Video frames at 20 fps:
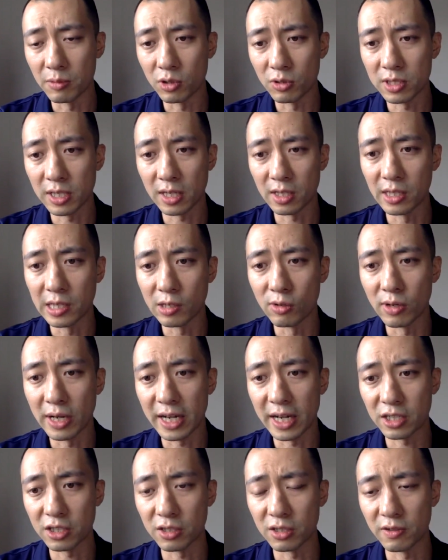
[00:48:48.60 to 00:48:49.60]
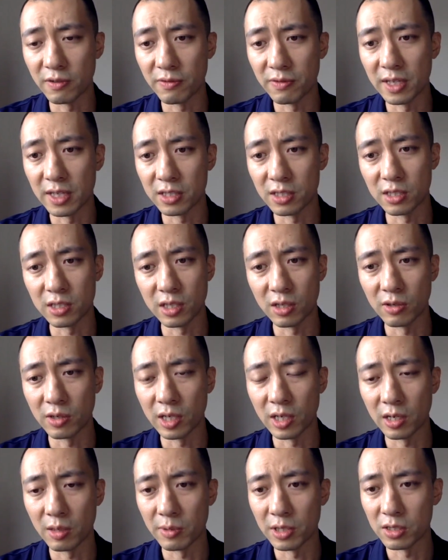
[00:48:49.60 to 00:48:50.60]
take legal action if necessary.
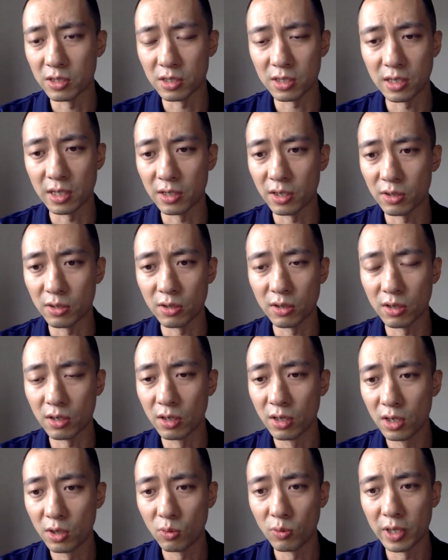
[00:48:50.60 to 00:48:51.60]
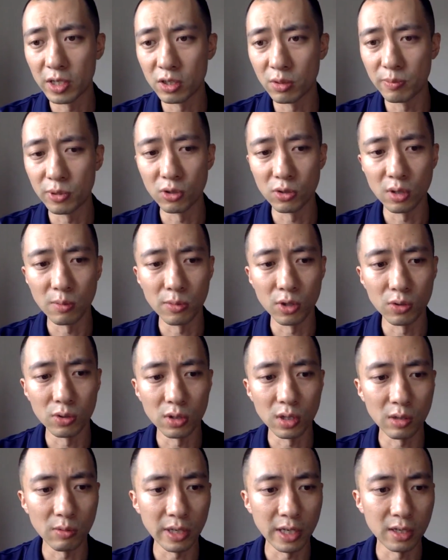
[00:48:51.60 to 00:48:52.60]
I mean, just another way to build a moat
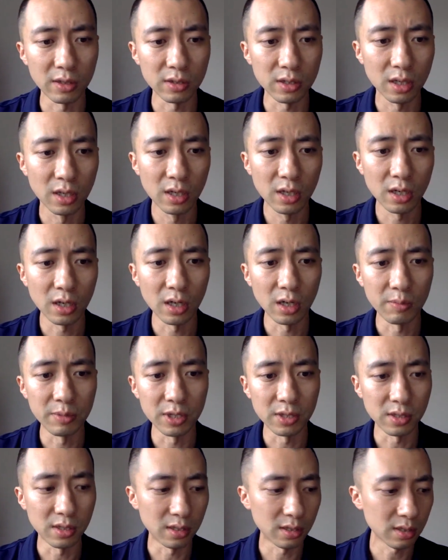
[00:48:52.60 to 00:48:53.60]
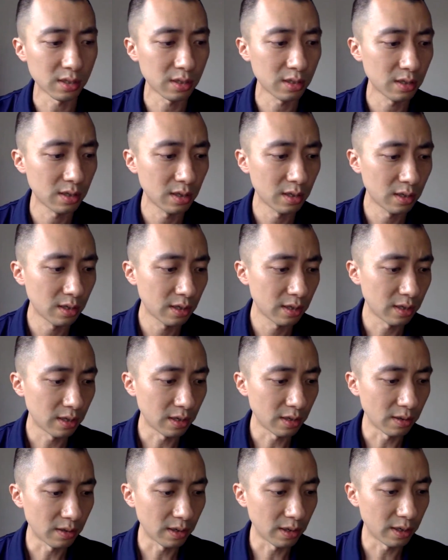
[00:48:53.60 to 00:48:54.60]
around our business.
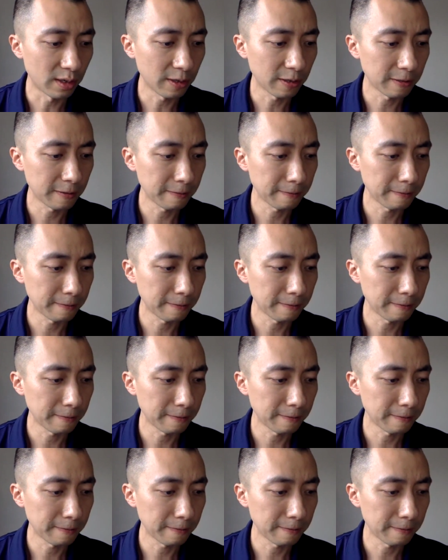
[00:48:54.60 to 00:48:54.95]
All right.